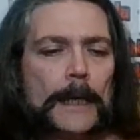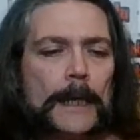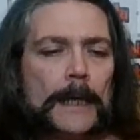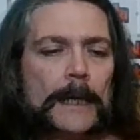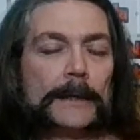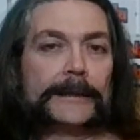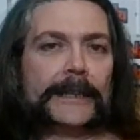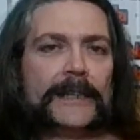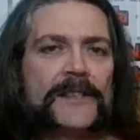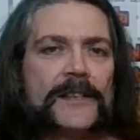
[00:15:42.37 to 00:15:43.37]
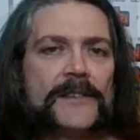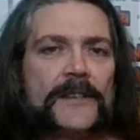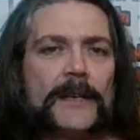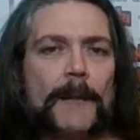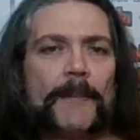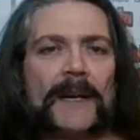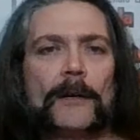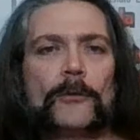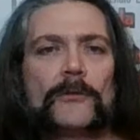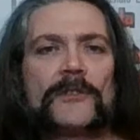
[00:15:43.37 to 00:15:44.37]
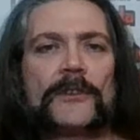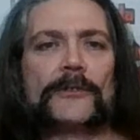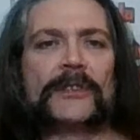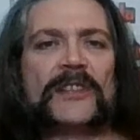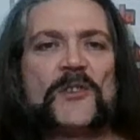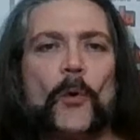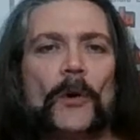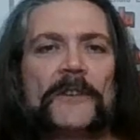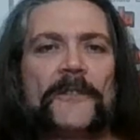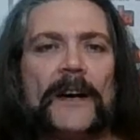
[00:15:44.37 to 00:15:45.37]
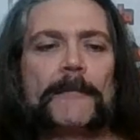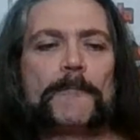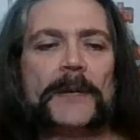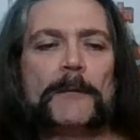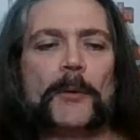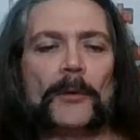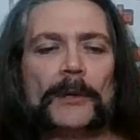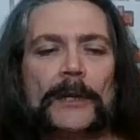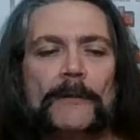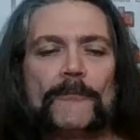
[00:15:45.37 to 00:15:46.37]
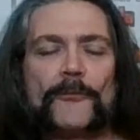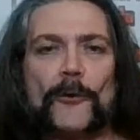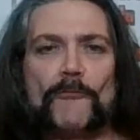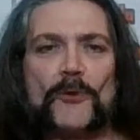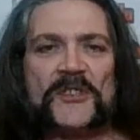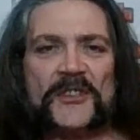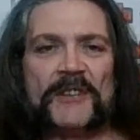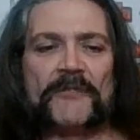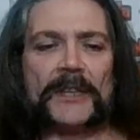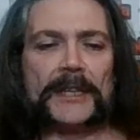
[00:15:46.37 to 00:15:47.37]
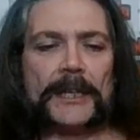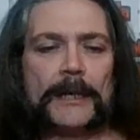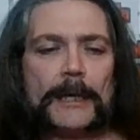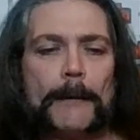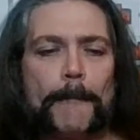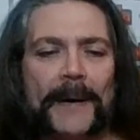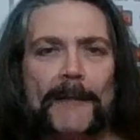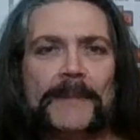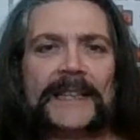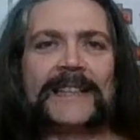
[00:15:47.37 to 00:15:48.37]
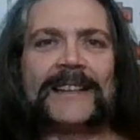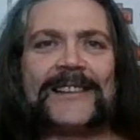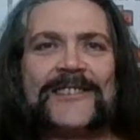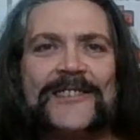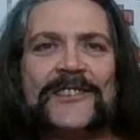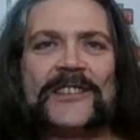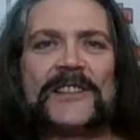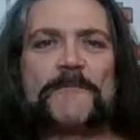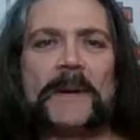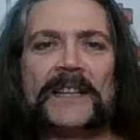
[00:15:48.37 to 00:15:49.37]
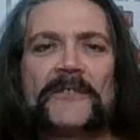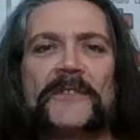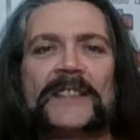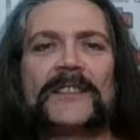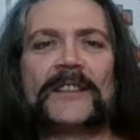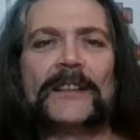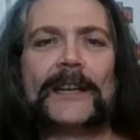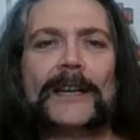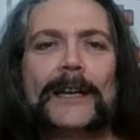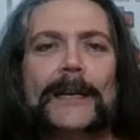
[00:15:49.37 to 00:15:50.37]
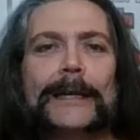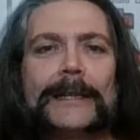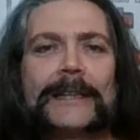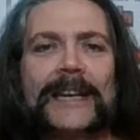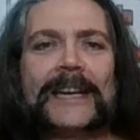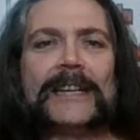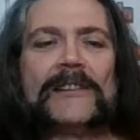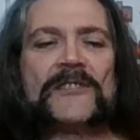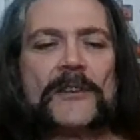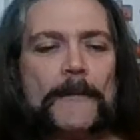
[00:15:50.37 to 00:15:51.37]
This is about disqualifying people from receiving public assistance benefit in case